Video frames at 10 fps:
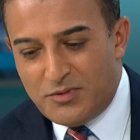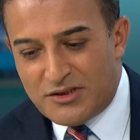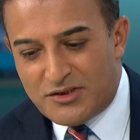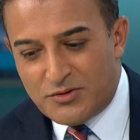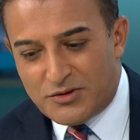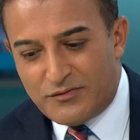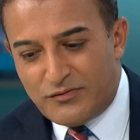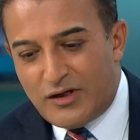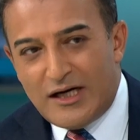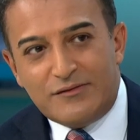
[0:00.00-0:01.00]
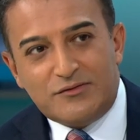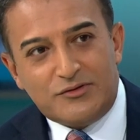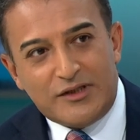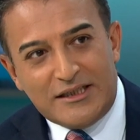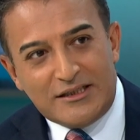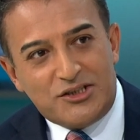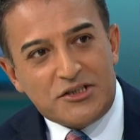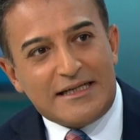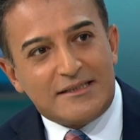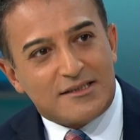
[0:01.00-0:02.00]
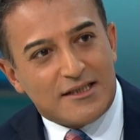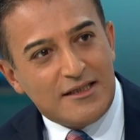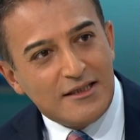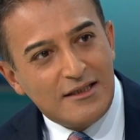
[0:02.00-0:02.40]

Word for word: is a sort of rivalry and a jealousy